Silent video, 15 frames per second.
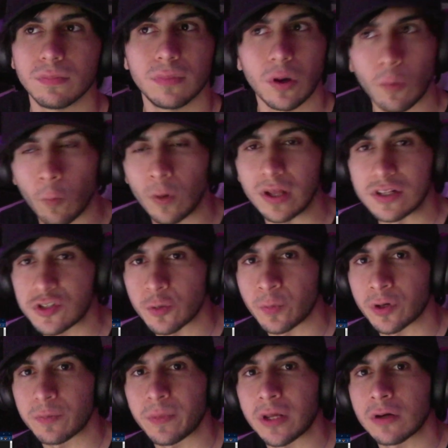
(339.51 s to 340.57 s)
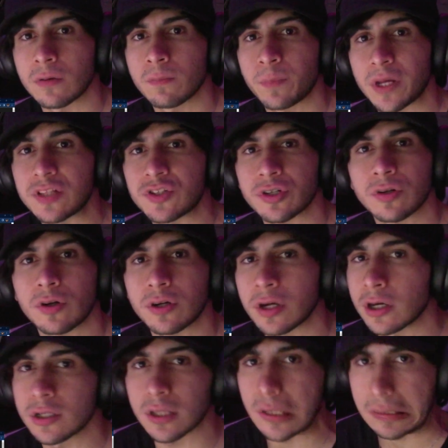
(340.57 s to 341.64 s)
will support me on Patreon or
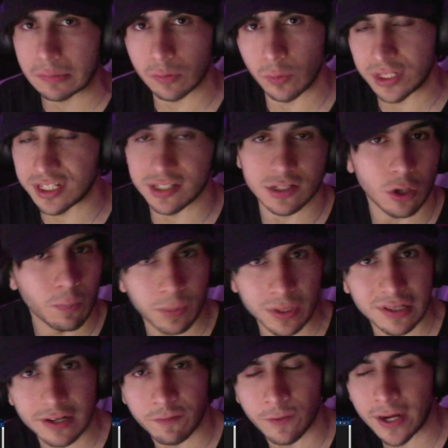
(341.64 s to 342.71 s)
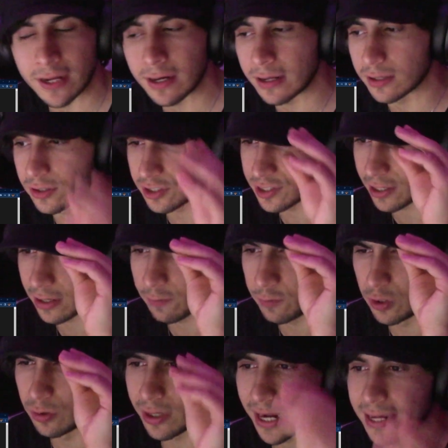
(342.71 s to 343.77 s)
not, which is completely fine, I understand if
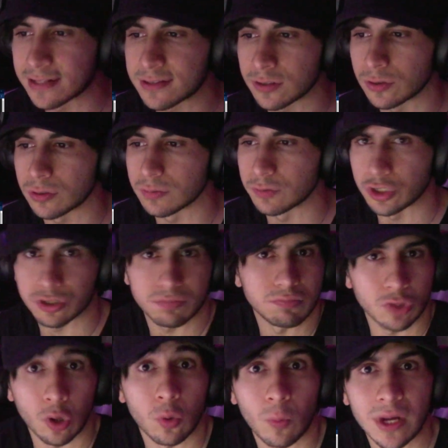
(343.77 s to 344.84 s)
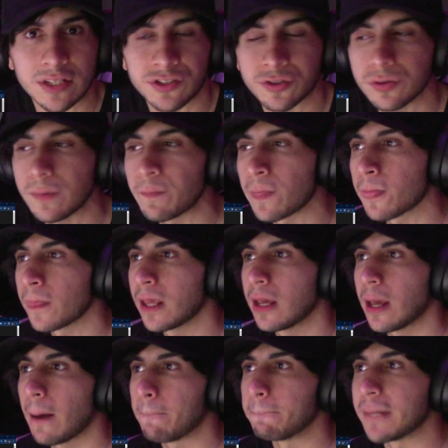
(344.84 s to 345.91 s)
you can't or just don't want to,
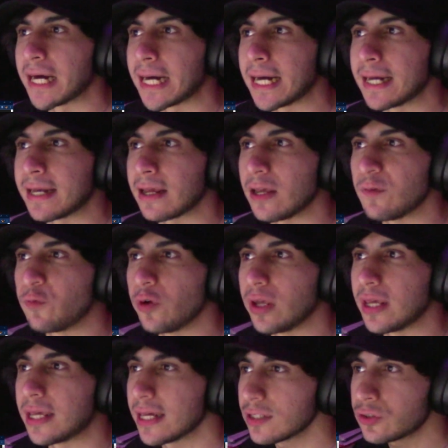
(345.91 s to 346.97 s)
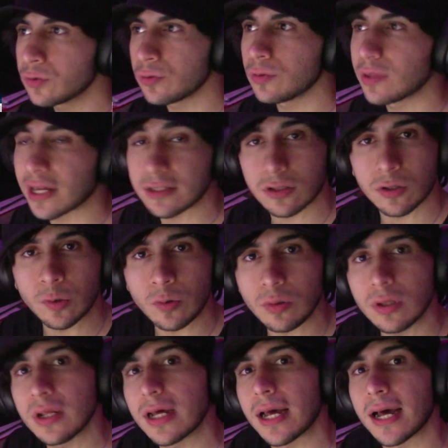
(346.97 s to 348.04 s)
but if we get to that
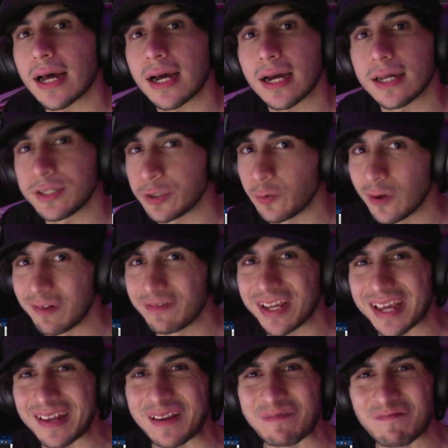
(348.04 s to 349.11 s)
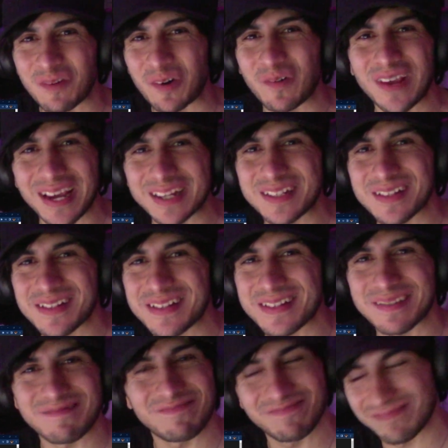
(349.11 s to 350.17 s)
goal, uh, you will be getting more reactions.